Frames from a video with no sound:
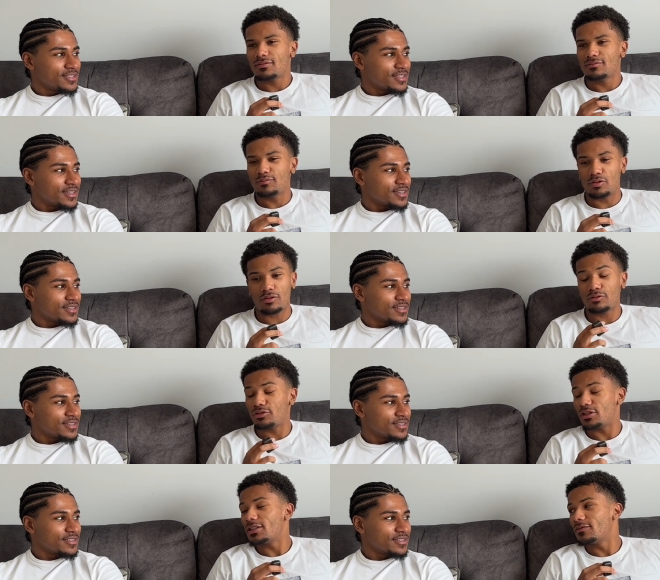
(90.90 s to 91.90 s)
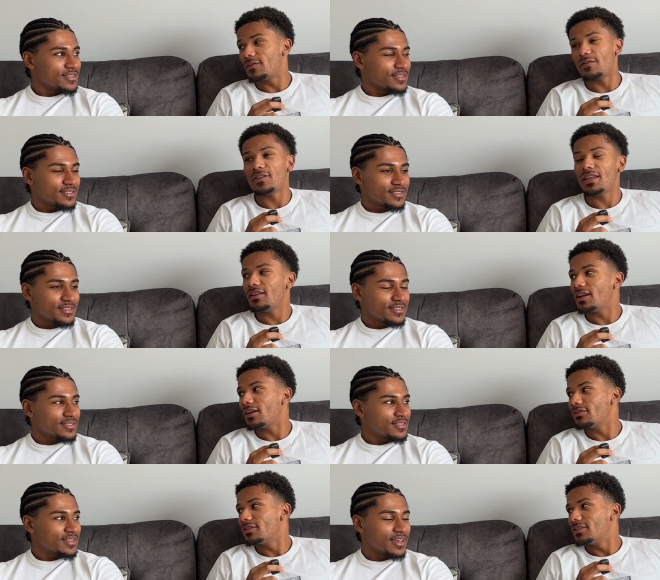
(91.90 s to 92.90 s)
Speaker 1: yeah. got 115 now.
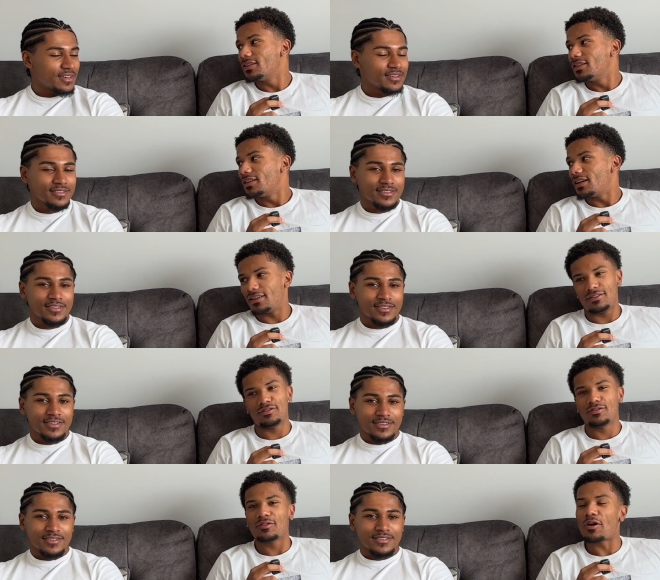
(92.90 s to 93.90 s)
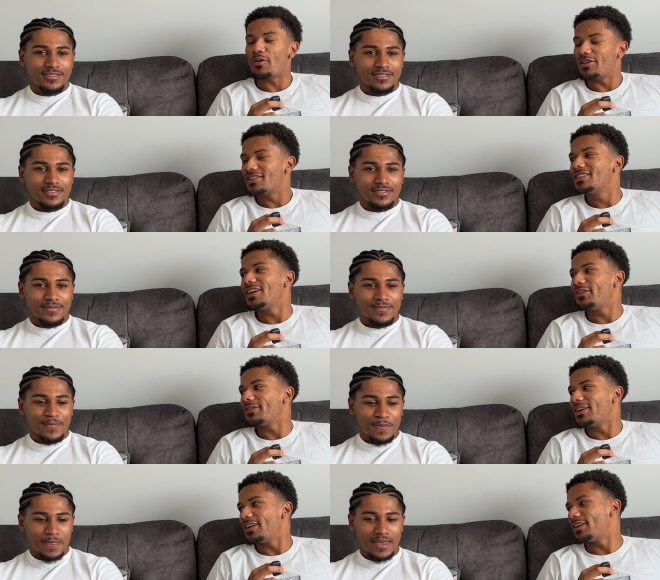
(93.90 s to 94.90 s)
Yeah. And growing still.
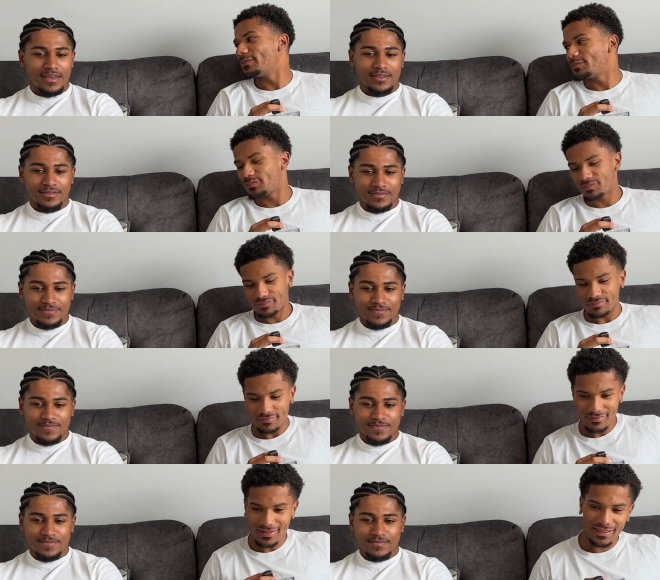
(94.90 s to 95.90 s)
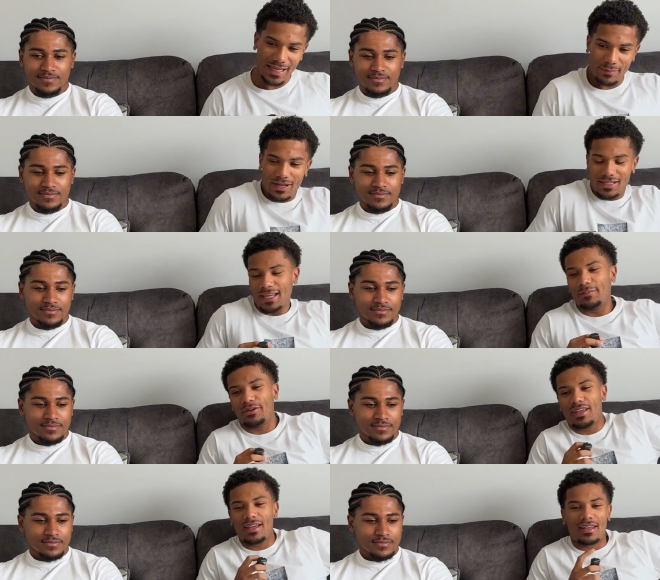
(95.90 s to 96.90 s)
Um, yeah. Day by day, but
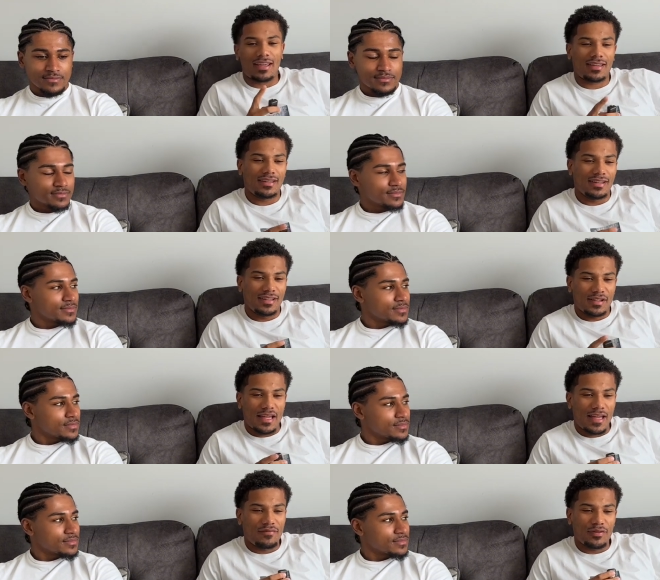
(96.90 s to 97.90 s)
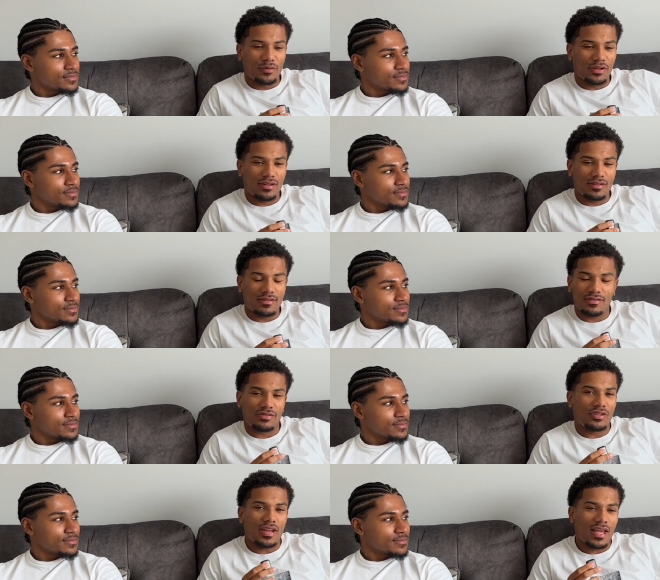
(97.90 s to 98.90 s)
yeah, like everyone
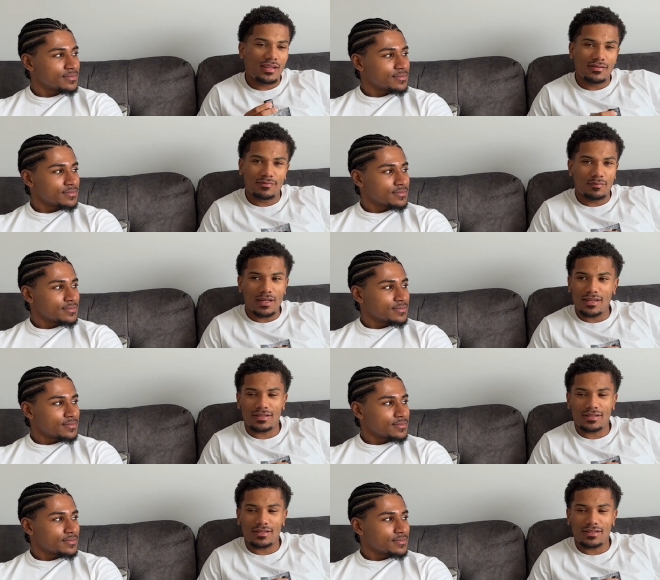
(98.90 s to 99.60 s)
today, bless